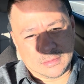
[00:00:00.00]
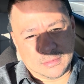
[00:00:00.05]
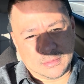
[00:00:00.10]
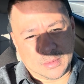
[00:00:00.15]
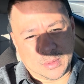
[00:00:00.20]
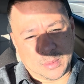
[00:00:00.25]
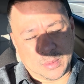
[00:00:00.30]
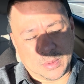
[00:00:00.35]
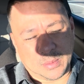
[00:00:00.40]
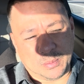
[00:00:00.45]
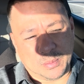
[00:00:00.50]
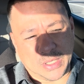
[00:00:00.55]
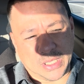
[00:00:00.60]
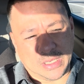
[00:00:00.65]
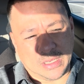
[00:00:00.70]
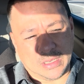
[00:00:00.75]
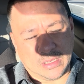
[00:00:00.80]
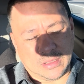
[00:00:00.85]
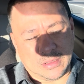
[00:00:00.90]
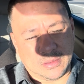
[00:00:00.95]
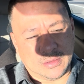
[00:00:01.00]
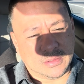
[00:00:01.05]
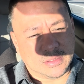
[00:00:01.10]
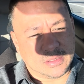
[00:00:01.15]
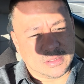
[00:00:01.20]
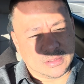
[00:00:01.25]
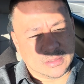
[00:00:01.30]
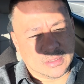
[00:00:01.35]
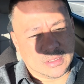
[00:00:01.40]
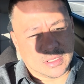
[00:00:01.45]
maybe
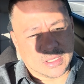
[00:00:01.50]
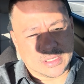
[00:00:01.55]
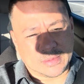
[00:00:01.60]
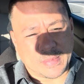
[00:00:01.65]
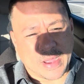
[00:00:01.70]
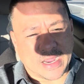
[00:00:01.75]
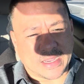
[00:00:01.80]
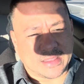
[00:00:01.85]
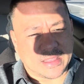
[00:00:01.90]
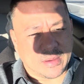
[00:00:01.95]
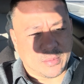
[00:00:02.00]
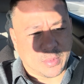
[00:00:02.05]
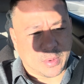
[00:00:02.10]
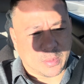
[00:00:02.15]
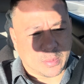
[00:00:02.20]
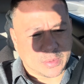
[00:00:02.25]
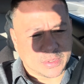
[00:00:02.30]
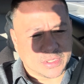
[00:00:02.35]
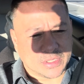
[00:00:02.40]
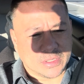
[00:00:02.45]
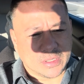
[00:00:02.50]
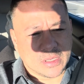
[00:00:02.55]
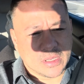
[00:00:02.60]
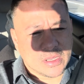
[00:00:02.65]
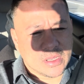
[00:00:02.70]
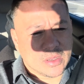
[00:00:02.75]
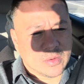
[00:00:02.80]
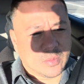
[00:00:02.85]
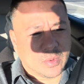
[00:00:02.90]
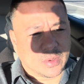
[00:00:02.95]
BDUs, because back then we were
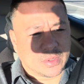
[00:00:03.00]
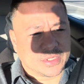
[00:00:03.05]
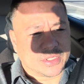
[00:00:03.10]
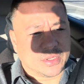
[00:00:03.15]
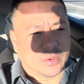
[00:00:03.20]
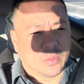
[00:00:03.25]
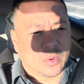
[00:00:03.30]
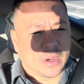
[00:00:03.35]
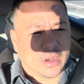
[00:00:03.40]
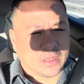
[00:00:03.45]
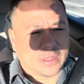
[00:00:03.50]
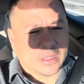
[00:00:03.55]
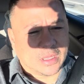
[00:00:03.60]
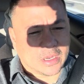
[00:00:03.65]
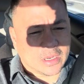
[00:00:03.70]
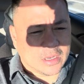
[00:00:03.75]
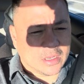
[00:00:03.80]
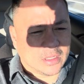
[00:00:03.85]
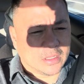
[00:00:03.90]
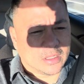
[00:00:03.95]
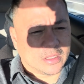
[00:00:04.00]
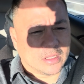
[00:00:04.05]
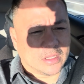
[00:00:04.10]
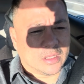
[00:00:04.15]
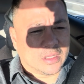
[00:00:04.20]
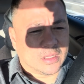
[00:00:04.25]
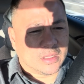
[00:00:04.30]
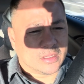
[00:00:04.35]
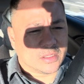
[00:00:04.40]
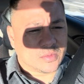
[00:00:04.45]
still wearing
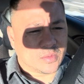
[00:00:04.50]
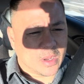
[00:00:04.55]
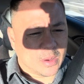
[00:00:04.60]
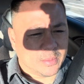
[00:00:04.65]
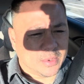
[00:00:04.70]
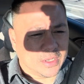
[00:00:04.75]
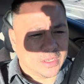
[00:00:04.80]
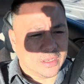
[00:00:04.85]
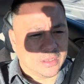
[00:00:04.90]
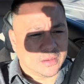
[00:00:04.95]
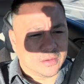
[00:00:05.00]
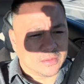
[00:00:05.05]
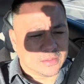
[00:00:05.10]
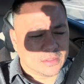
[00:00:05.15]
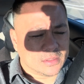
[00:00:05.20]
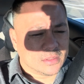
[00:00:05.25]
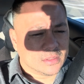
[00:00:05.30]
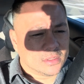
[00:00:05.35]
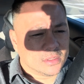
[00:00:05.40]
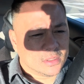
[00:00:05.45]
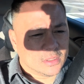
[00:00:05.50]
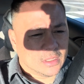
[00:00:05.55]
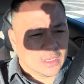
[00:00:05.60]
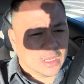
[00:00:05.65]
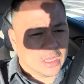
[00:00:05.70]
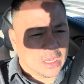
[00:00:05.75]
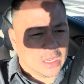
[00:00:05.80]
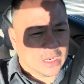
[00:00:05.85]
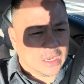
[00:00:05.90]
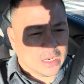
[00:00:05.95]
the SWAT BDUs
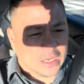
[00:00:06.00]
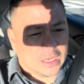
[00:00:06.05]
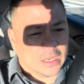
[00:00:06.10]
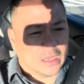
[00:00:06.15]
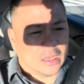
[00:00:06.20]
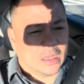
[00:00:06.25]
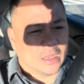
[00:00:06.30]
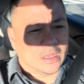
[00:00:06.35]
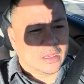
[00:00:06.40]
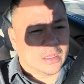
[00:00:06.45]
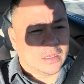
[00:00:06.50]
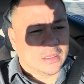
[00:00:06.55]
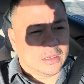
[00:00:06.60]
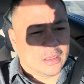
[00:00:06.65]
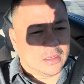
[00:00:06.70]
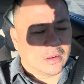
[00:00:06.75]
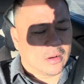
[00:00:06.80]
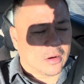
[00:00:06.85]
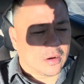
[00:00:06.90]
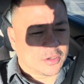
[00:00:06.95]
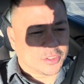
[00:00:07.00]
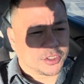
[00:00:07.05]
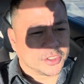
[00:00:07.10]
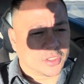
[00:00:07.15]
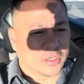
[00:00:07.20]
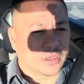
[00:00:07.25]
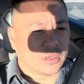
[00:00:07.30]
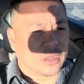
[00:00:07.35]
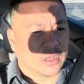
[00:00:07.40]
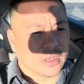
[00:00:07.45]
and our
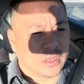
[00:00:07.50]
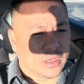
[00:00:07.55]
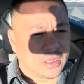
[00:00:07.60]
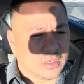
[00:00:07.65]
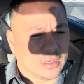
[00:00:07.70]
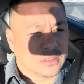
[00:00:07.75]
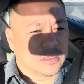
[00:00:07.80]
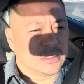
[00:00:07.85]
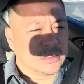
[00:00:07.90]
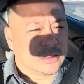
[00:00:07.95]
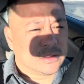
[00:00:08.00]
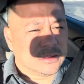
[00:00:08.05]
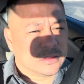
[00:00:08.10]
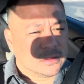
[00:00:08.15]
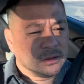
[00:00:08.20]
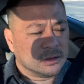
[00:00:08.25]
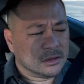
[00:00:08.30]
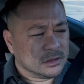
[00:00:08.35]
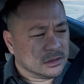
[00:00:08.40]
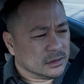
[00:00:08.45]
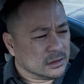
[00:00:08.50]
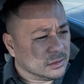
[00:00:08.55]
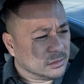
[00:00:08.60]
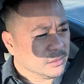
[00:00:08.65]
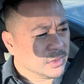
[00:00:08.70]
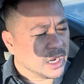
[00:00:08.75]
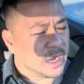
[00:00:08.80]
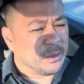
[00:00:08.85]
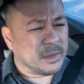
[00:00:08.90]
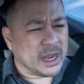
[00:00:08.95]
shirt.
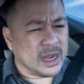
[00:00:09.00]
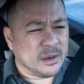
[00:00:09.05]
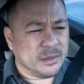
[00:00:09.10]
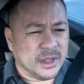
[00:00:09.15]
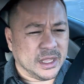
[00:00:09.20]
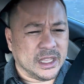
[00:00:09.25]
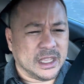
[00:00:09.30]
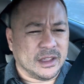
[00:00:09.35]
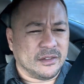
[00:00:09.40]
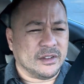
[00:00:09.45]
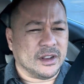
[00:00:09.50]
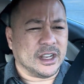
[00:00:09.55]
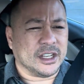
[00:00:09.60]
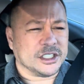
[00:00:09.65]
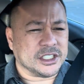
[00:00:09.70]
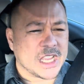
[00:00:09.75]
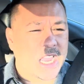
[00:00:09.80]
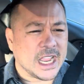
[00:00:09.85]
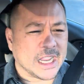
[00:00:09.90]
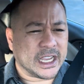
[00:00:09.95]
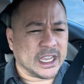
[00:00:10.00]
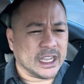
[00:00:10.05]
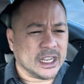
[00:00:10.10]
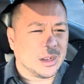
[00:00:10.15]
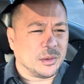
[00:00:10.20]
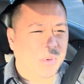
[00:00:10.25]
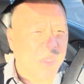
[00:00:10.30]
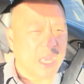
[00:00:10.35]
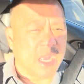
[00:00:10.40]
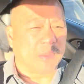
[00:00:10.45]
But I might have been given a jacket and a
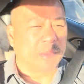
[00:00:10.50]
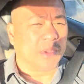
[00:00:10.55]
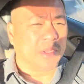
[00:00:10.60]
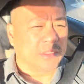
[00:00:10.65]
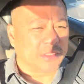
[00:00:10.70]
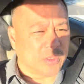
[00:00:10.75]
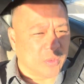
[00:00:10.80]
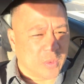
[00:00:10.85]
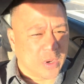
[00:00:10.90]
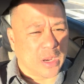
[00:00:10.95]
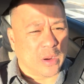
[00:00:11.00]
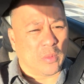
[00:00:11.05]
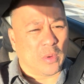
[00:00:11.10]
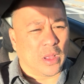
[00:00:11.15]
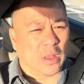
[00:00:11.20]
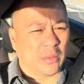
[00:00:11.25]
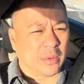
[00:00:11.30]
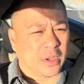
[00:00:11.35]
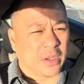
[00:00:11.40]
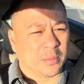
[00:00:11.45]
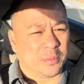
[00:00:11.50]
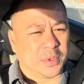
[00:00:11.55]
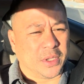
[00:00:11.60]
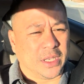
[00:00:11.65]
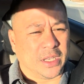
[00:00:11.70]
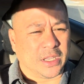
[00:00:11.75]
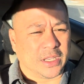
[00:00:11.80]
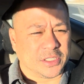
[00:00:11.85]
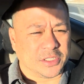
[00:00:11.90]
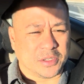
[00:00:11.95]
black belt to wear while we
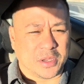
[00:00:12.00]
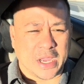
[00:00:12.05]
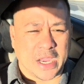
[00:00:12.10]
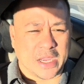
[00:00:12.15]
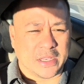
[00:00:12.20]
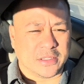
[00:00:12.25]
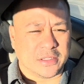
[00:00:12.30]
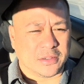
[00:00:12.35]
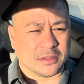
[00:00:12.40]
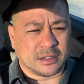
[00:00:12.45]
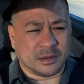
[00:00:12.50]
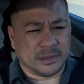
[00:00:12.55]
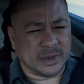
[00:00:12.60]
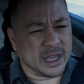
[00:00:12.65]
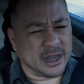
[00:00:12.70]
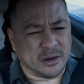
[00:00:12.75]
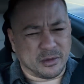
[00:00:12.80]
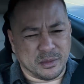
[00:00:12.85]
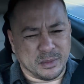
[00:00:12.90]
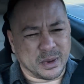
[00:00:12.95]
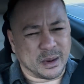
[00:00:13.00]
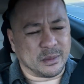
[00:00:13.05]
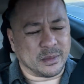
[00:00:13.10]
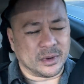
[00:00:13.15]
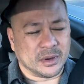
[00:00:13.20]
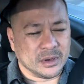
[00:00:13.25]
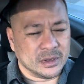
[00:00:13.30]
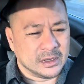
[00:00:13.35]
competed because you had to or something. I don't remember.